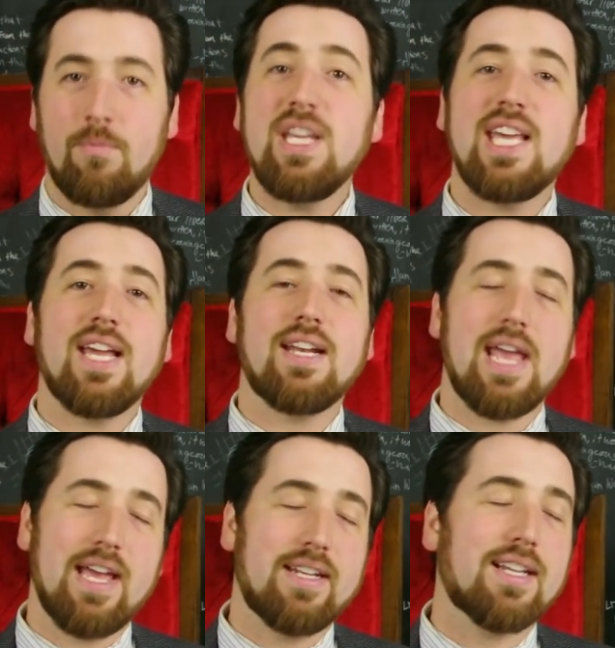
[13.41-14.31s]
We can,
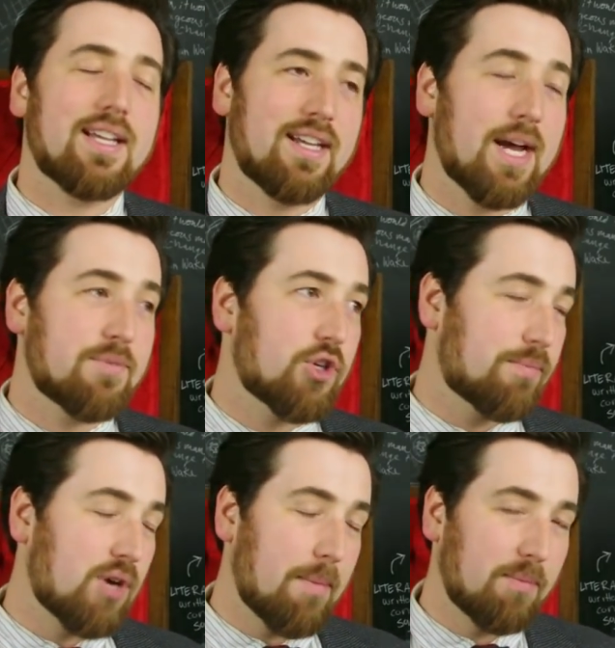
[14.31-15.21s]
and I'm
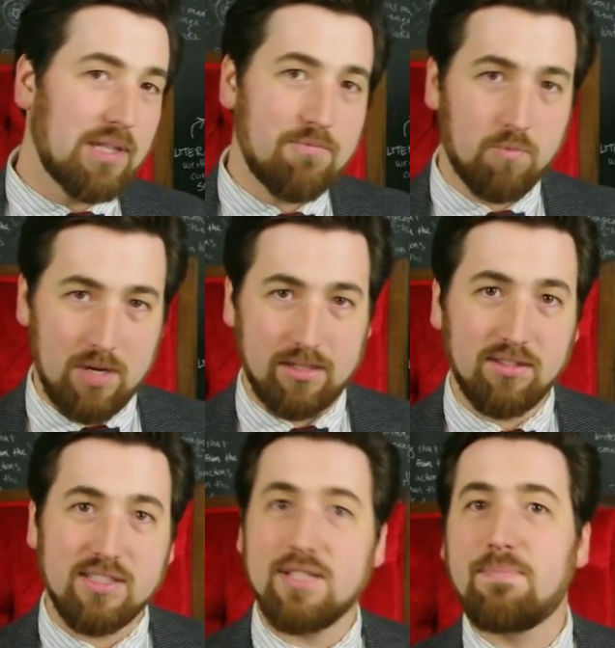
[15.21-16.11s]
sure probably
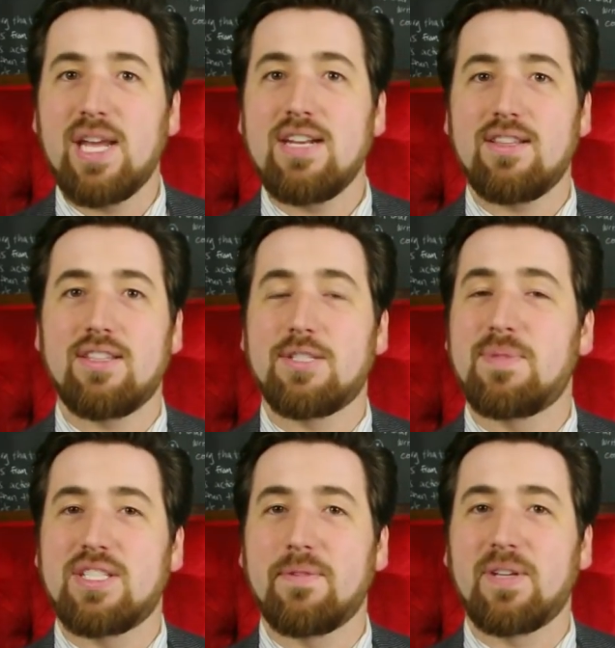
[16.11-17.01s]
will, debate the
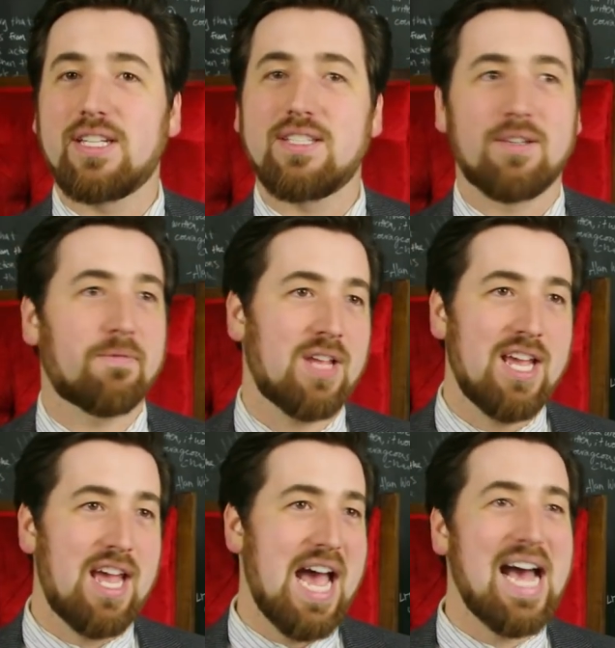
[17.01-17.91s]
specifics of
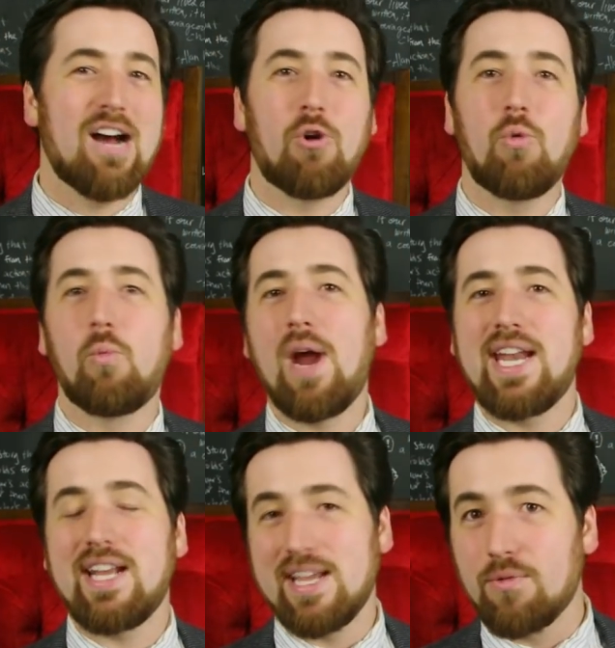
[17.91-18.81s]
how,
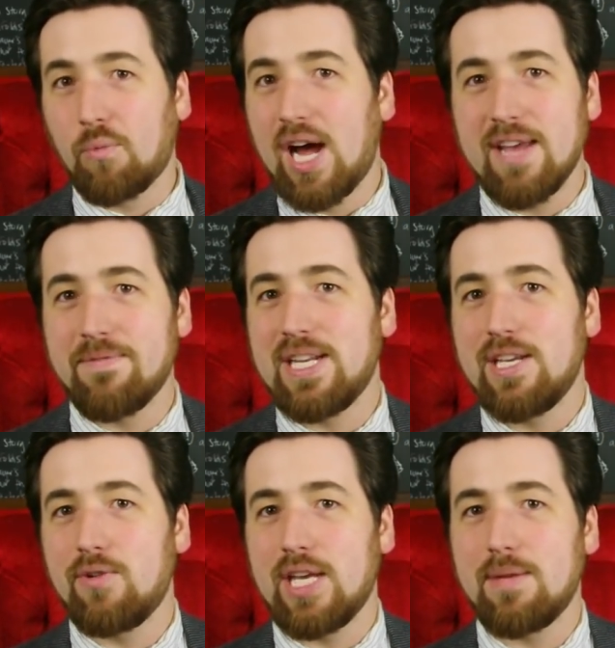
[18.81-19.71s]
when, and why
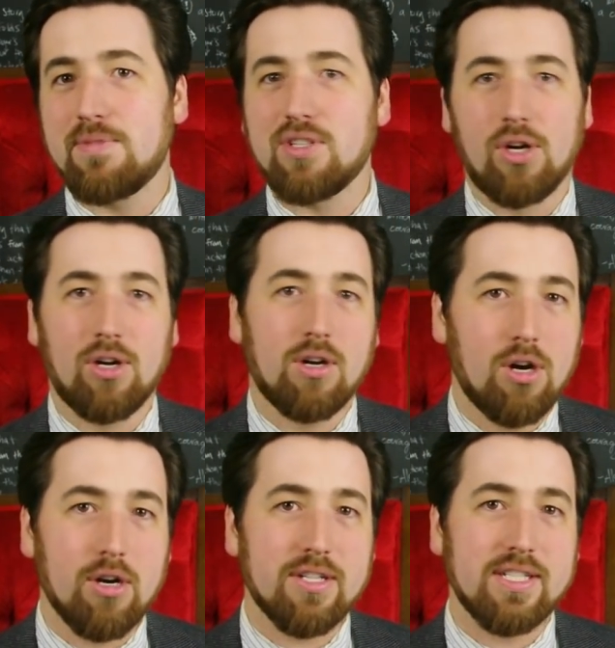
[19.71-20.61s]
video games are
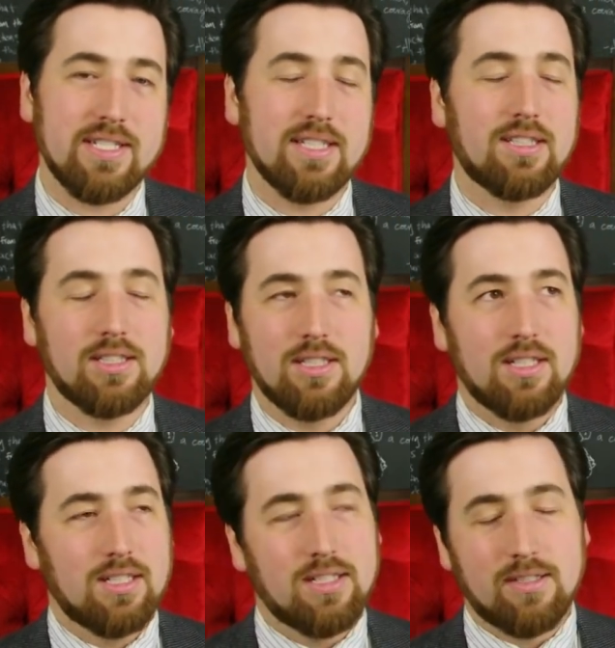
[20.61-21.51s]
art until,
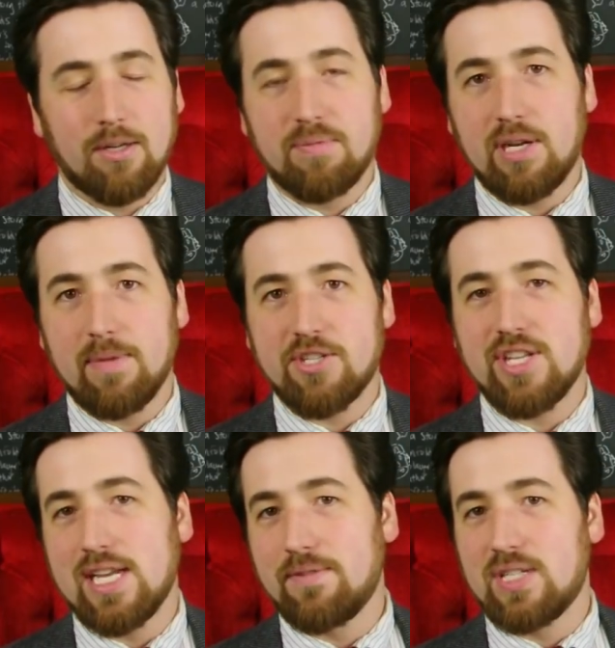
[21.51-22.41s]
well, pretty much
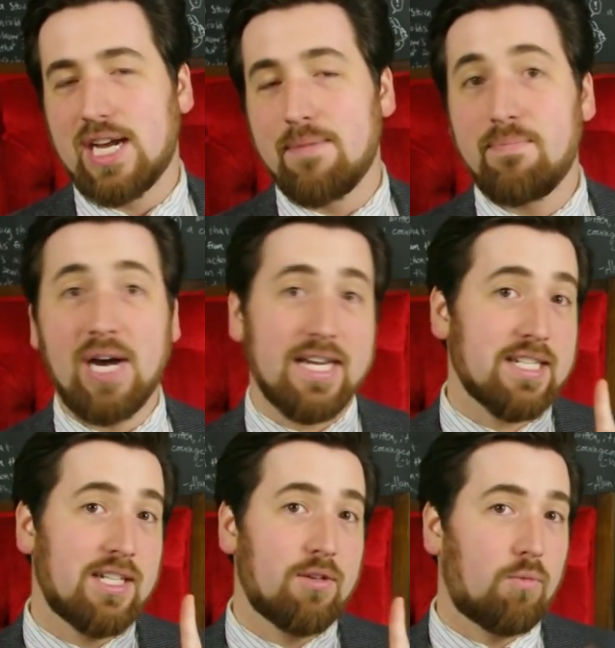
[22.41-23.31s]
the end of time.
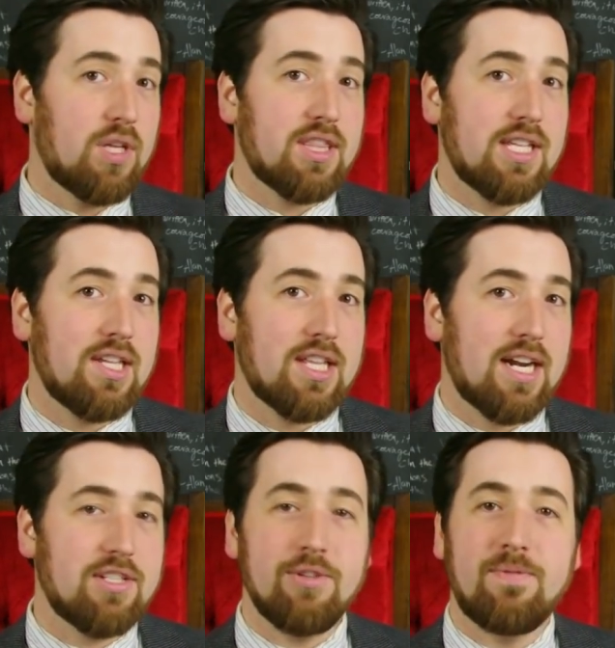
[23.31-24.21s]
But one thing
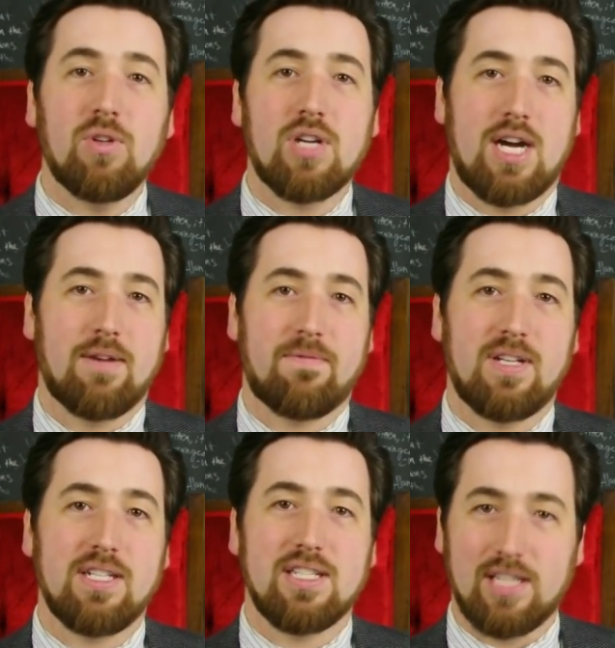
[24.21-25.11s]
that I do feel
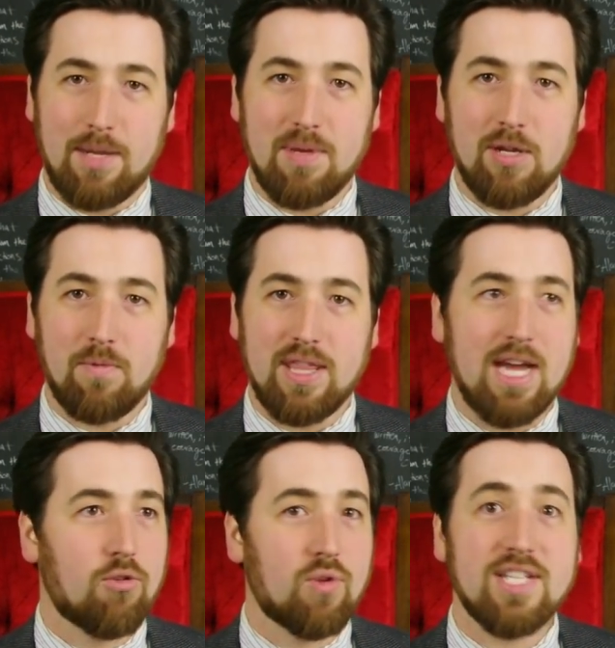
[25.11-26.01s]
confident claiming,
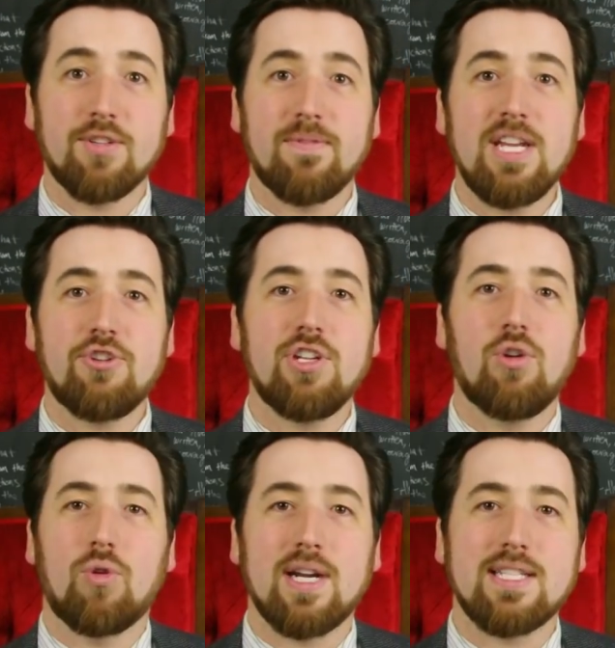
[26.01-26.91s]
without
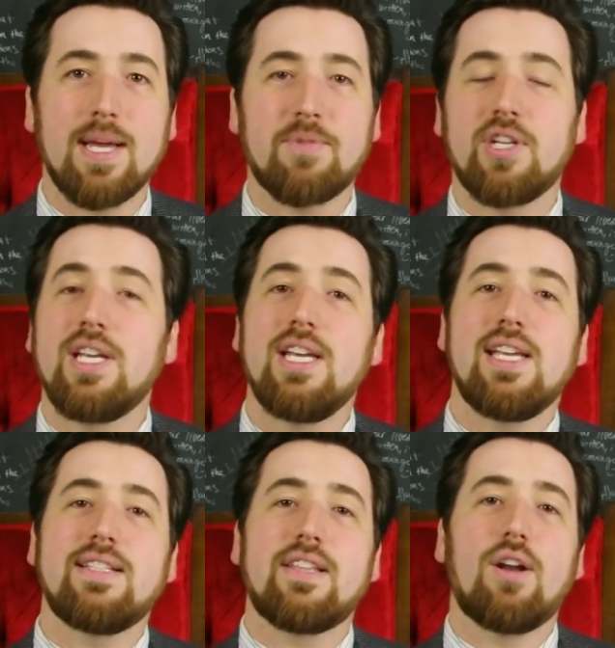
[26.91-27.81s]
reservation or exception,
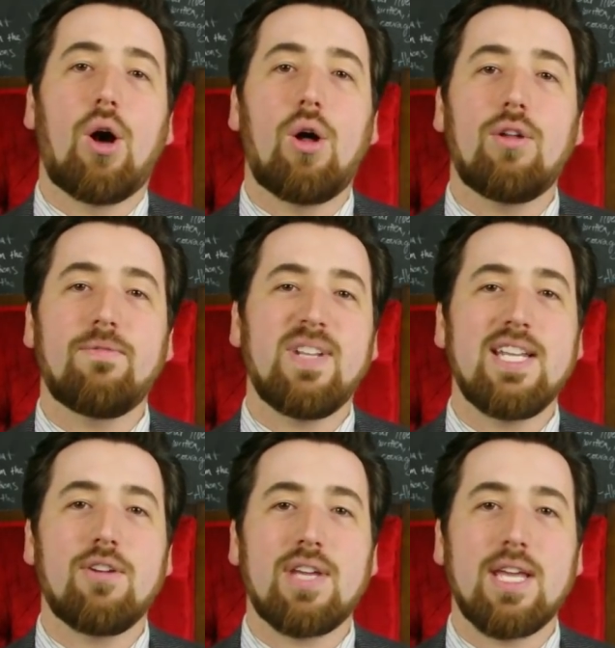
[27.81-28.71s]
is that all
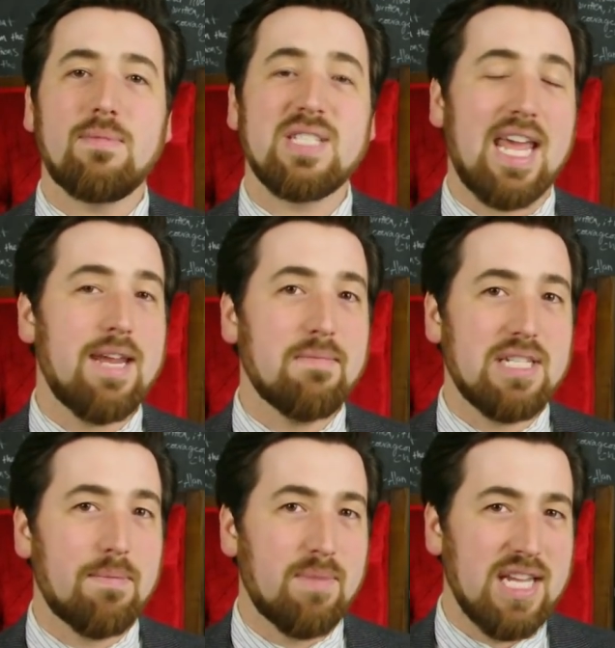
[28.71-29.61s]
video games aim
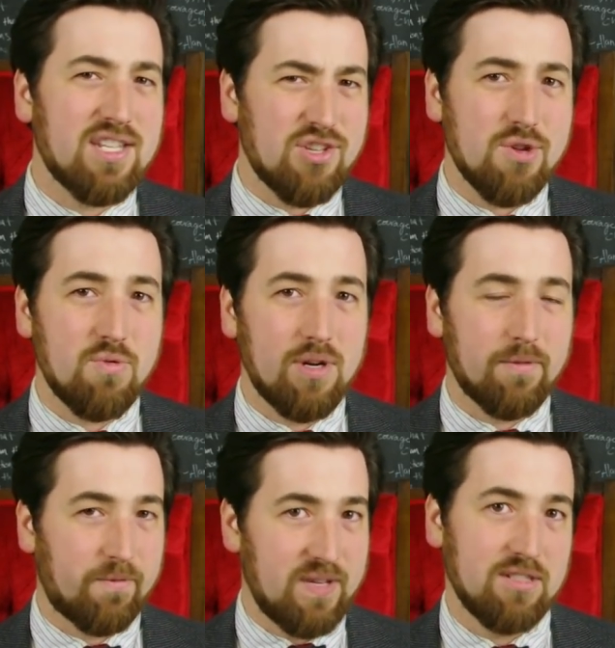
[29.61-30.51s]
to make
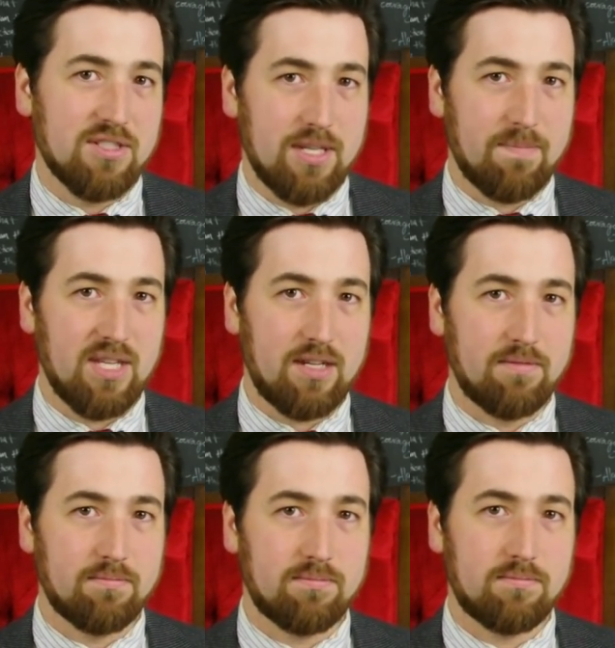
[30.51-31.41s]
you feel something.